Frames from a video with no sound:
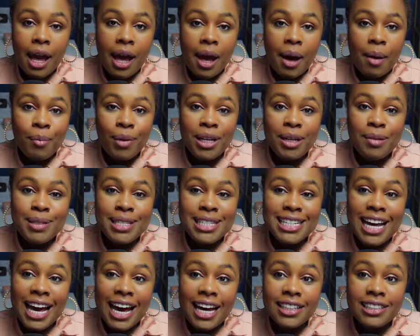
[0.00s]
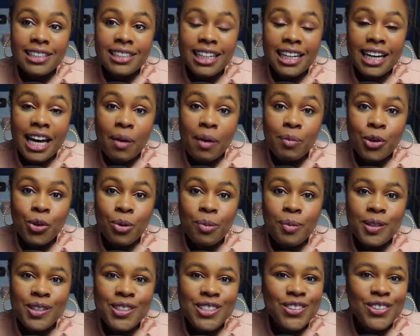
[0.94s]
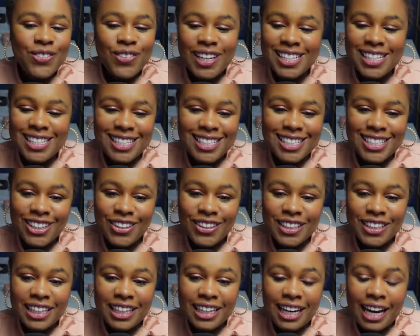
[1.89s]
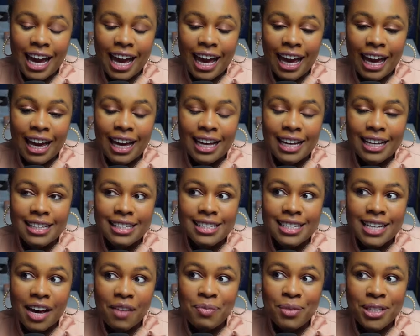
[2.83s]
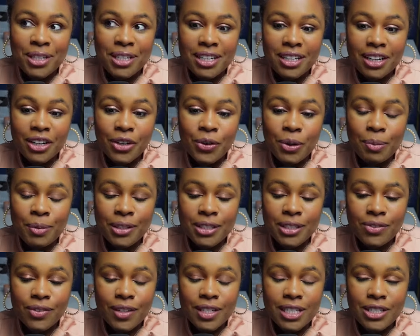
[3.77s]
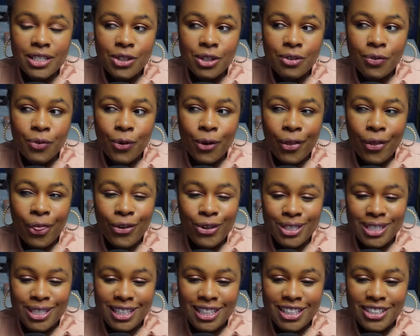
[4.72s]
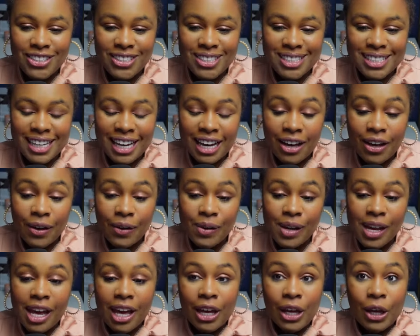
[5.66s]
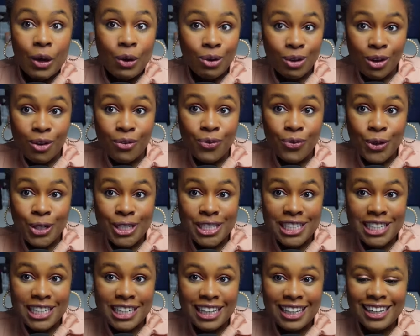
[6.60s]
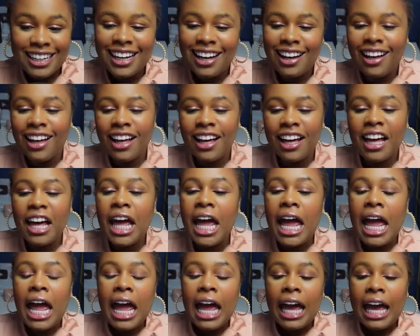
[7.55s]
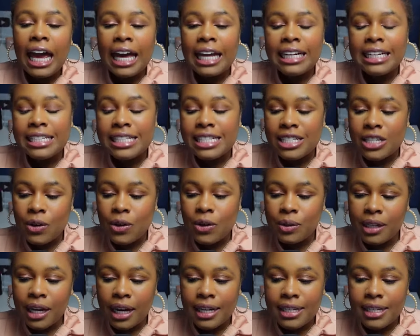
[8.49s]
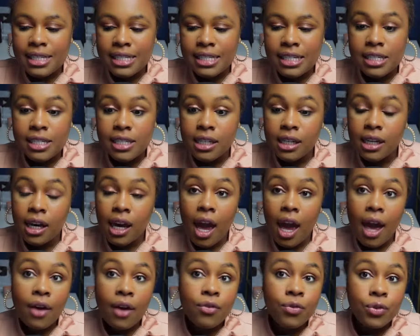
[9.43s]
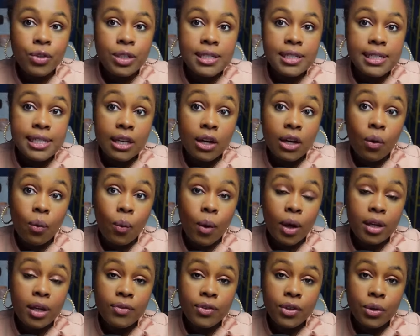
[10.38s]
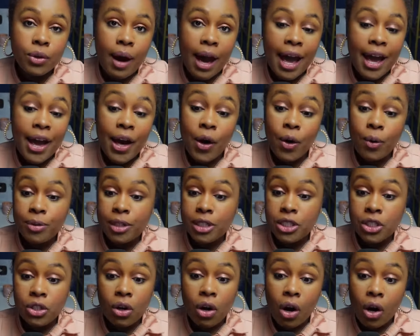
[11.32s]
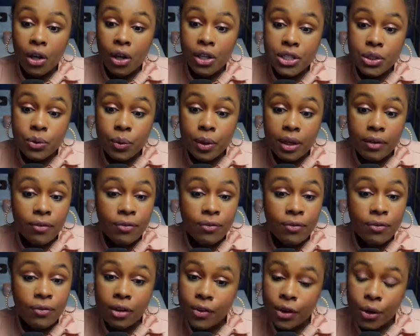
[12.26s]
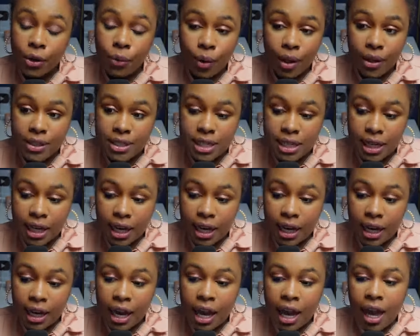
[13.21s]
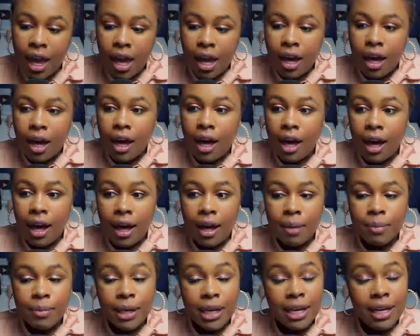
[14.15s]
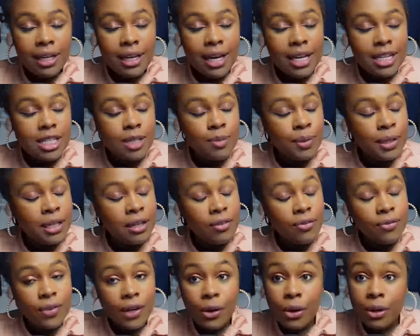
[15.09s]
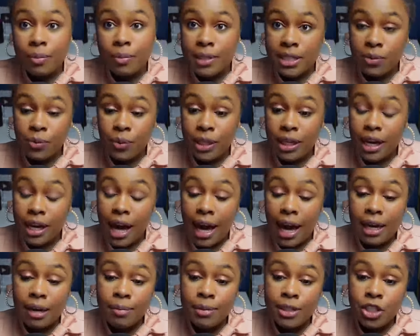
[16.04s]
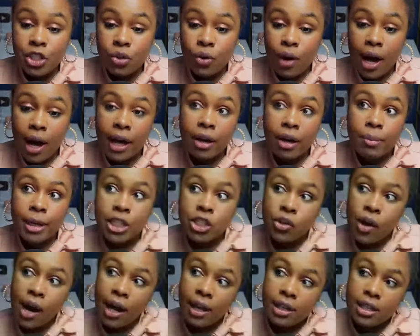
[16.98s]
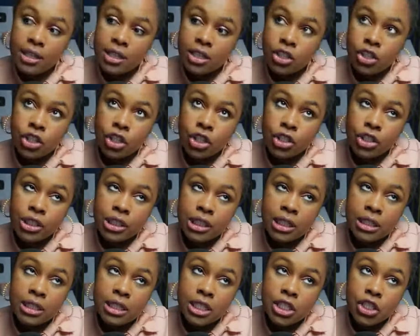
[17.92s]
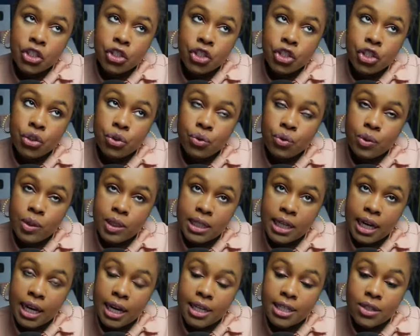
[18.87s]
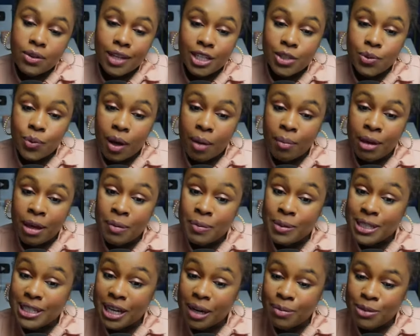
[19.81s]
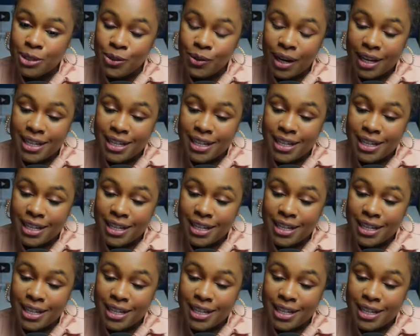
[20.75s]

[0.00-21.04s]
My name is Natalie. I'm a criminal defense attorney, and I've been a criminal defense attorney for 13 years now, going on 14. and it's so nice to see every single one of you. I hope that you're all doing very, very well today. Um, it has been a very busy week. I am in trial. My trial is adjourned until Tuesday. So that's why I'm able to come to you guys